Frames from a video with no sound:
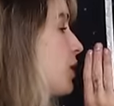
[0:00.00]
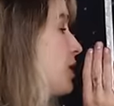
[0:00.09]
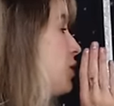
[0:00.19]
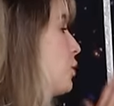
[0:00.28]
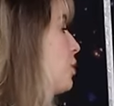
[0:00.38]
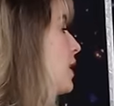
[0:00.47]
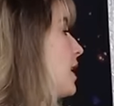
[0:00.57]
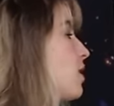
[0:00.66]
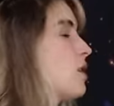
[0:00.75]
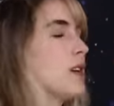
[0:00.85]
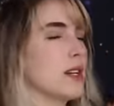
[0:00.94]
so I do plan
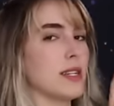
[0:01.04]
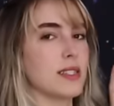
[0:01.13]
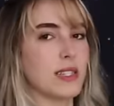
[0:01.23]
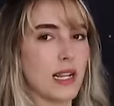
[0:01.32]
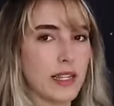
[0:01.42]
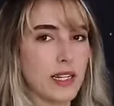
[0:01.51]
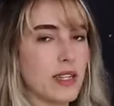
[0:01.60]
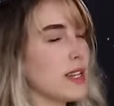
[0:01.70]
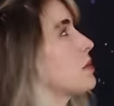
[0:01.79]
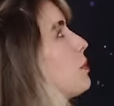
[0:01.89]
on selling this,